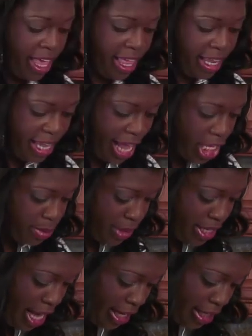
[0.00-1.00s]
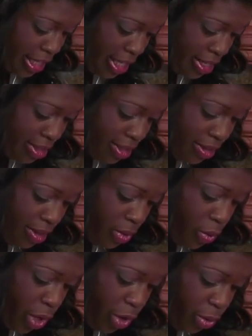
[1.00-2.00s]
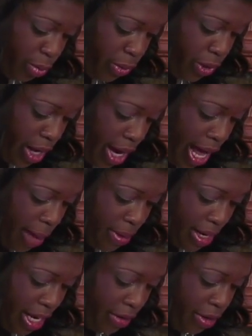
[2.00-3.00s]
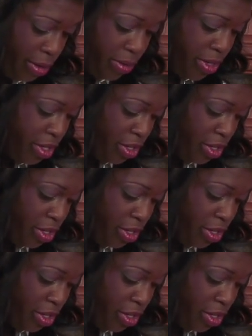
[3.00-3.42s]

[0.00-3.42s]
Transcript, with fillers: And last but not least, we're gonna pull our habanero.